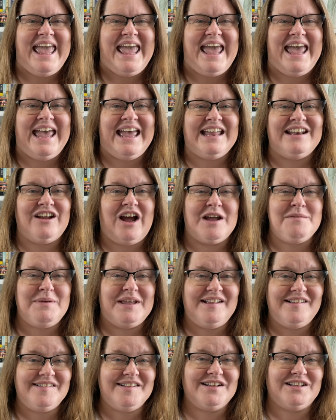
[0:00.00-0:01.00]
And I
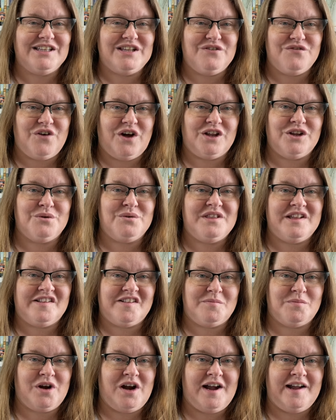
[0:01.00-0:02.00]
basically follow this
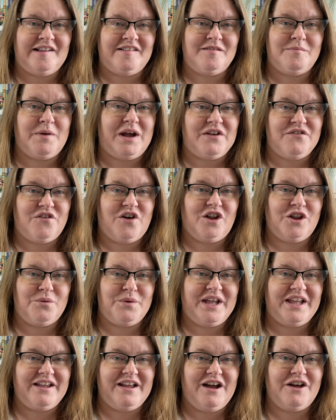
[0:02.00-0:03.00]
prize by
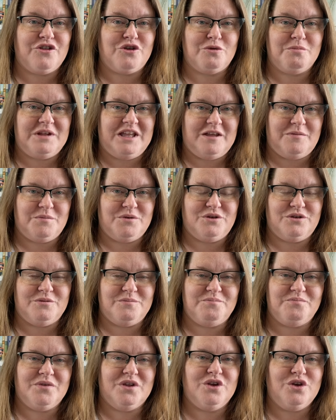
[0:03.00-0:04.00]
following other people
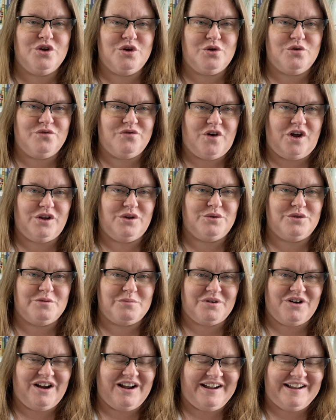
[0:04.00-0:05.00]
who follow the
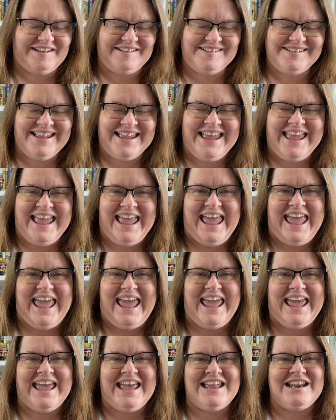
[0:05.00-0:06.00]
prize.
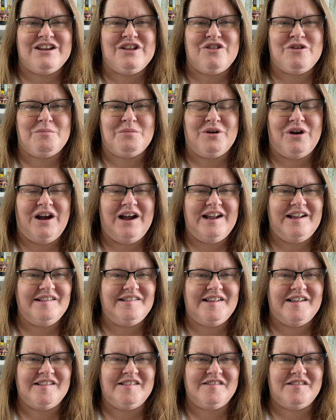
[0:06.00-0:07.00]
And the prize
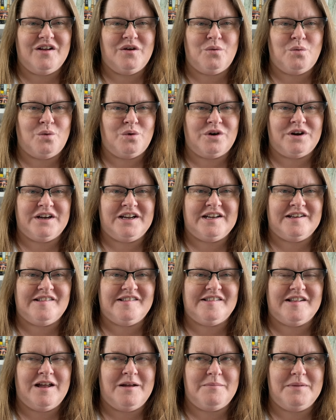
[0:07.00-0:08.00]
has awarded
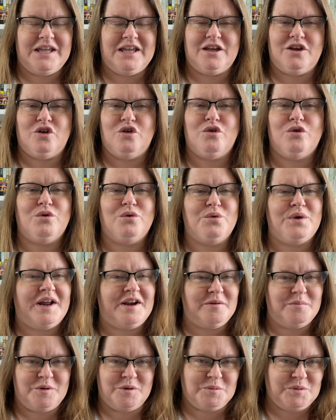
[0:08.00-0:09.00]
some
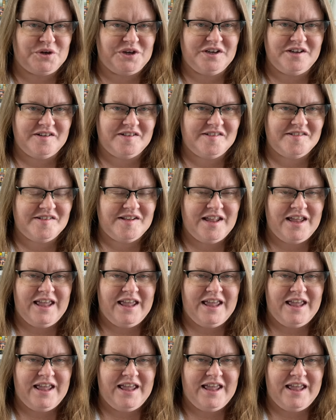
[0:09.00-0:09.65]
incredible books